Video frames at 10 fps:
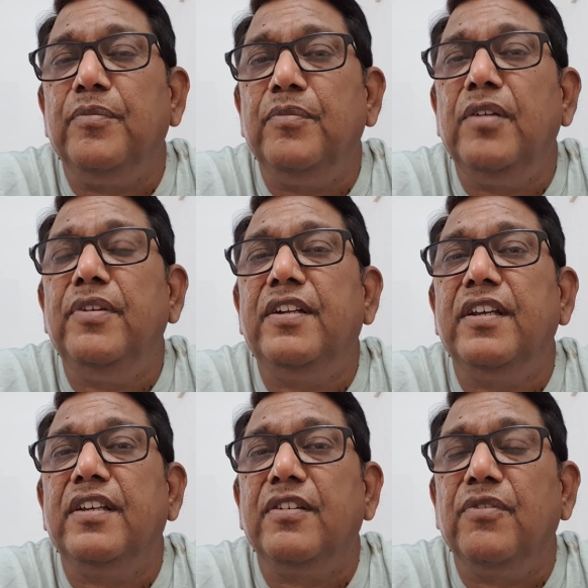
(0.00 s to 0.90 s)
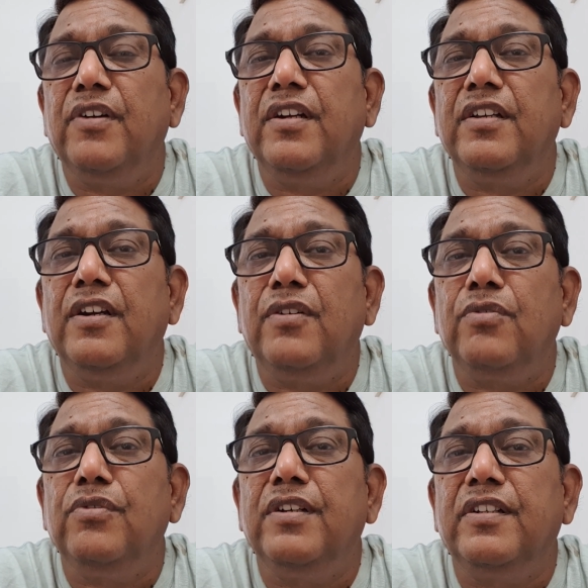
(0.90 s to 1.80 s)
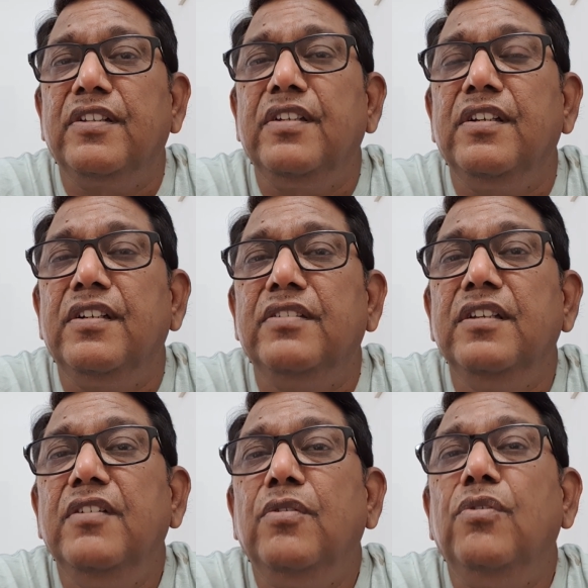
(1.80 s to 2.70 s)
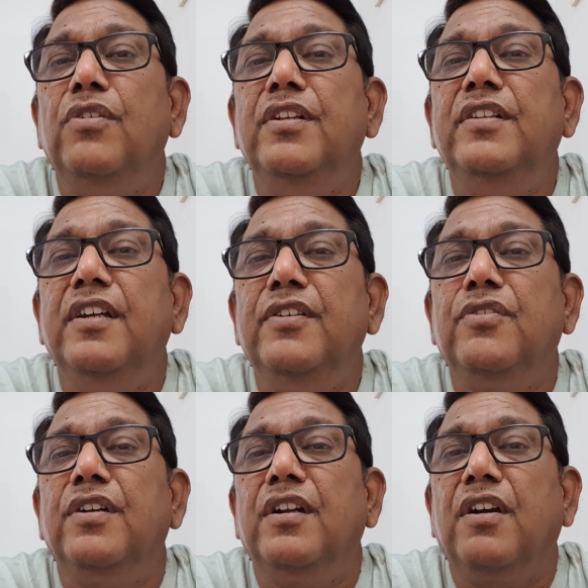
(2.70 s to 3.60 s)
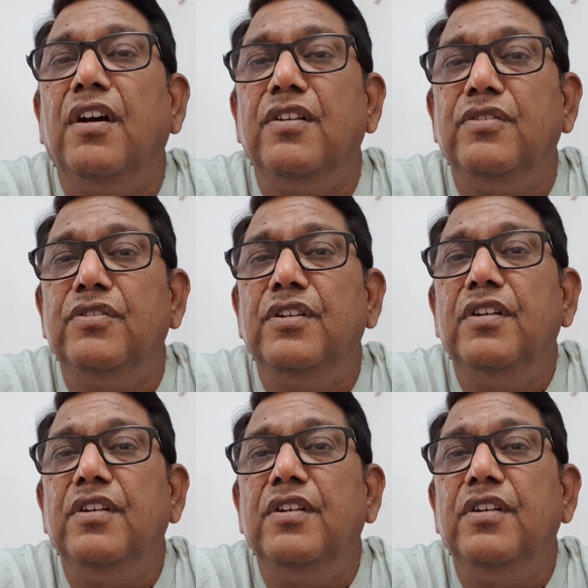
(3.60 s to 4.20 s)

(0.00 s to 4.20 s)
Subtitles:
maybe taking 1 year, 2 years, 3 years. Only then you can call your